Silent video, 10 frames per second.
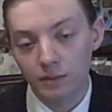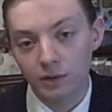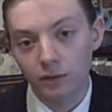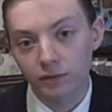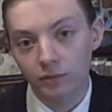I'm your
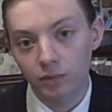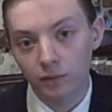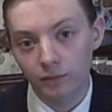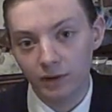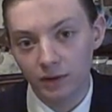host,
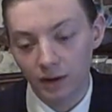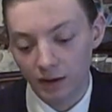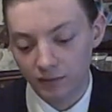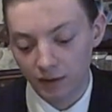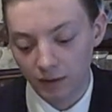Reported Leak,
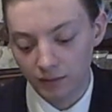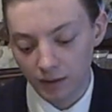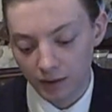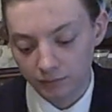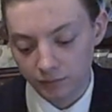and today
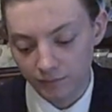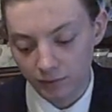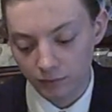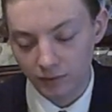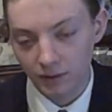we
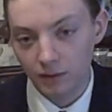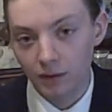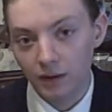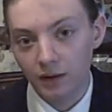reviewed the